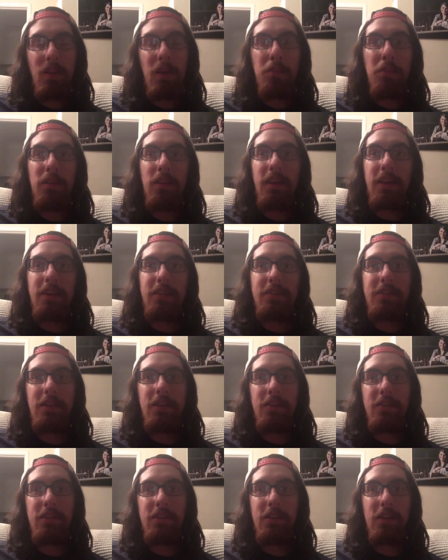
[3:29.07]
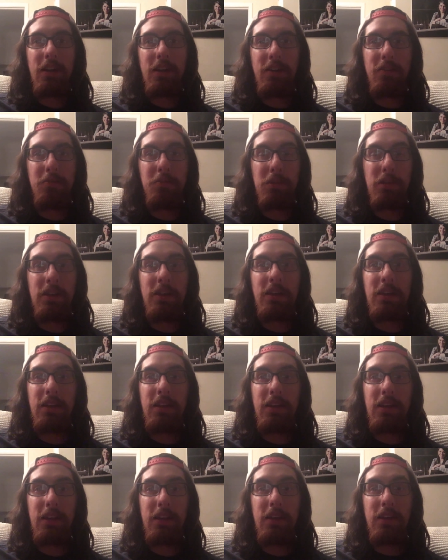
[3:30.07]
but like instead of this kind of being
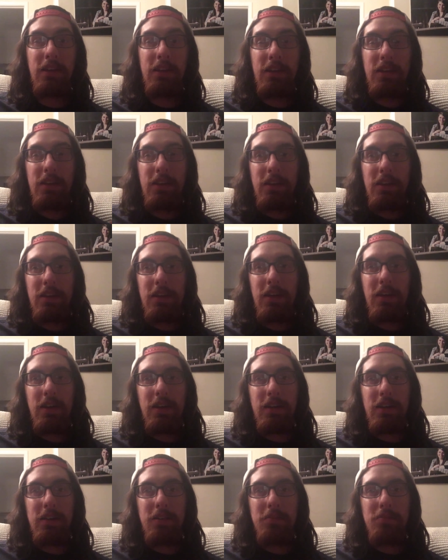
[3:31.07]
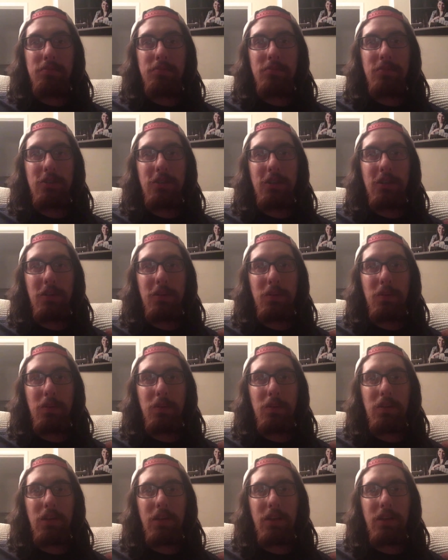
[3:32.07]
like
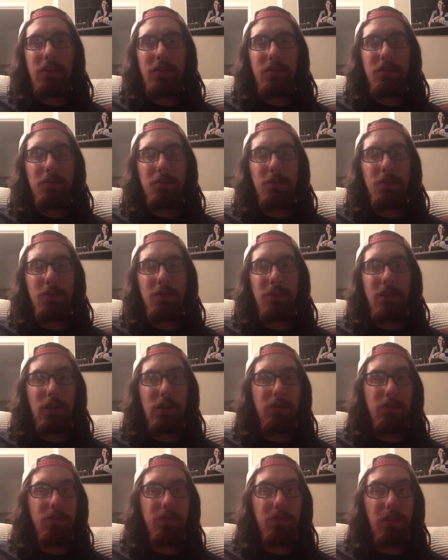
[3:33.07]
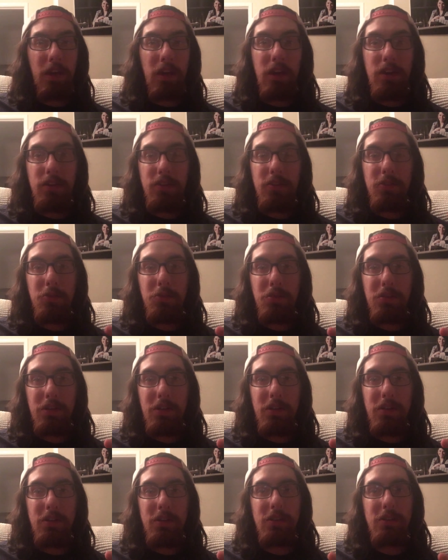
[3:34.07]
like some sort of like fake
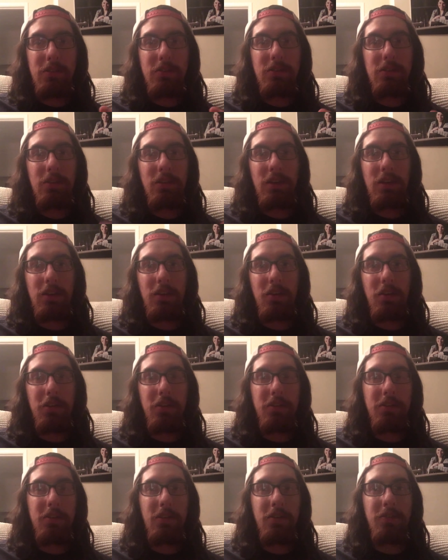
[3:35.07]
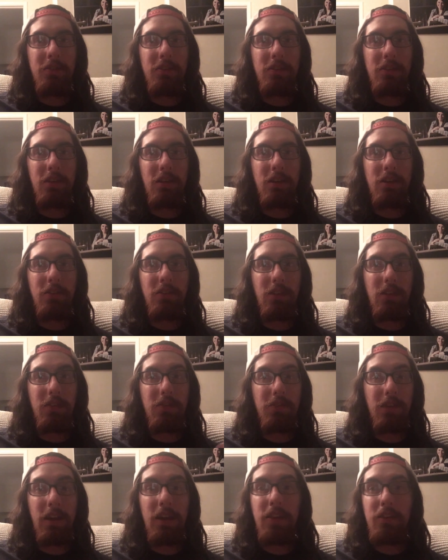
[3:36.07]
superheroes, like all this stuff is kind of like
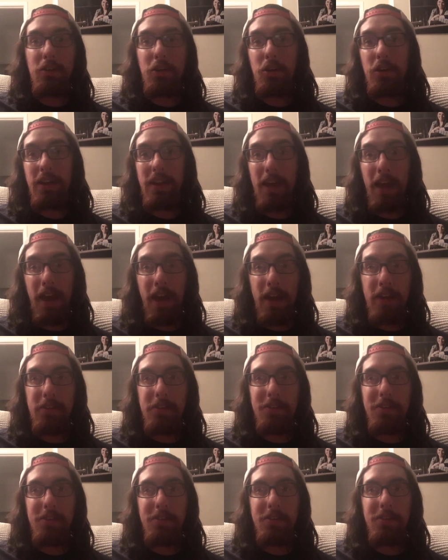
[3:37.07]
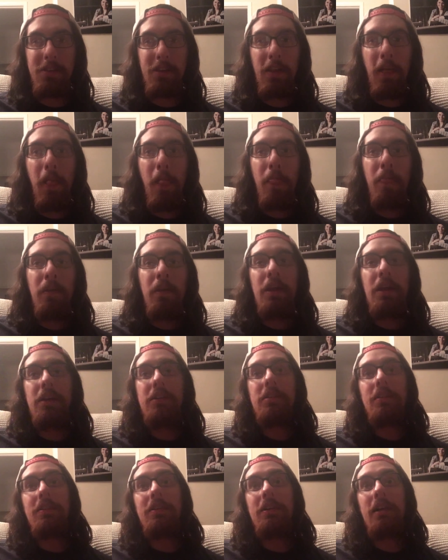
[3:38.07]
fake, they're all like actors,
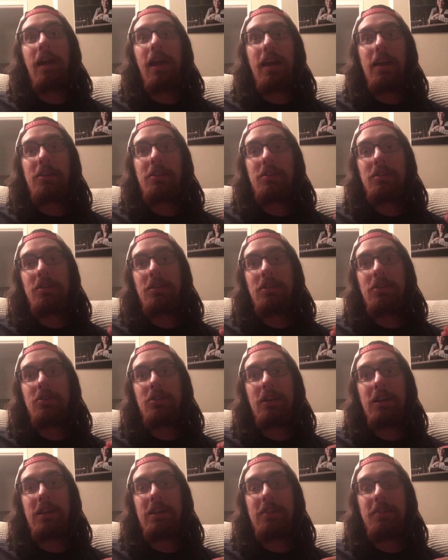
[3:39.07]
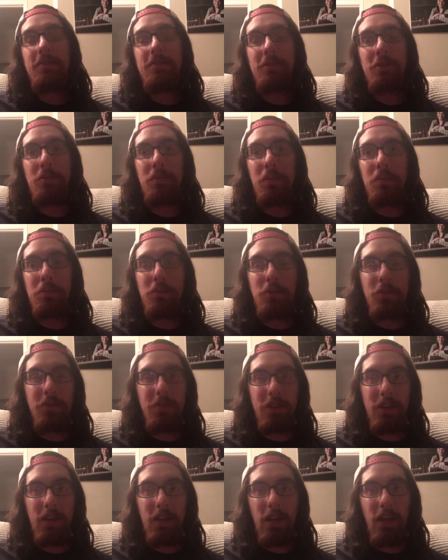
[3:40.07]
is that they're actually trying to film a
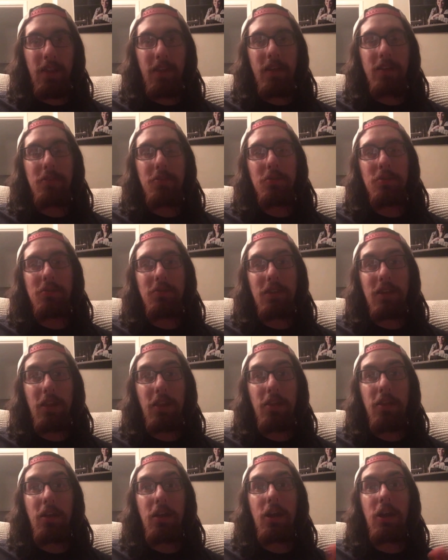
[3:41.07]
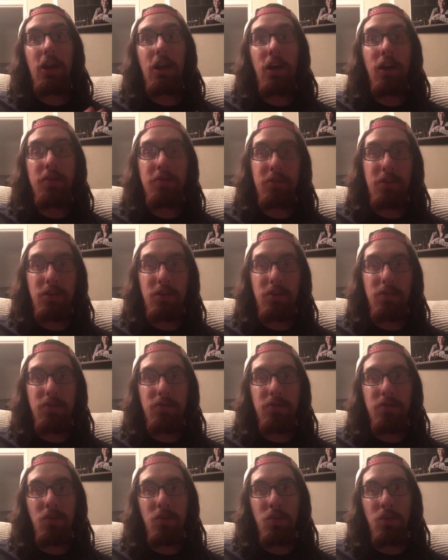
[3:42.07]
movie, and that's sort of like the cover
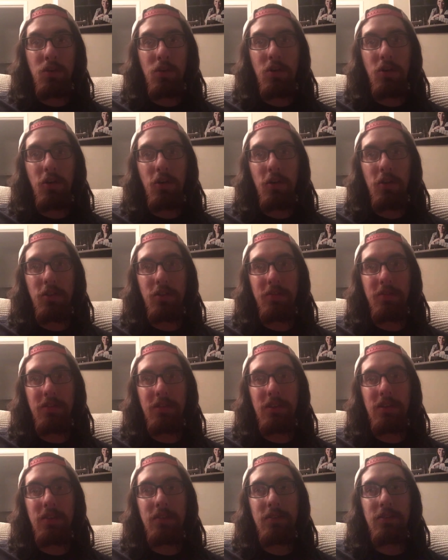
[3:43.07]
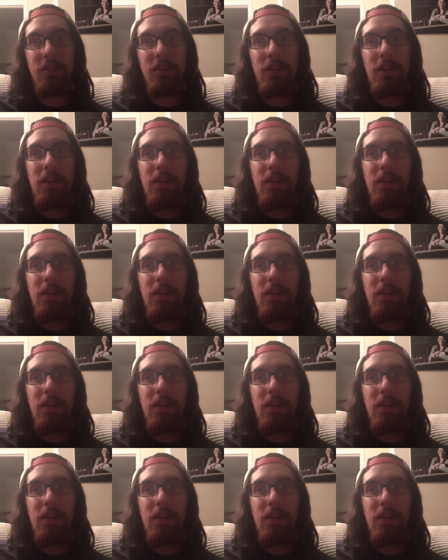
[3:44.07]
for all of this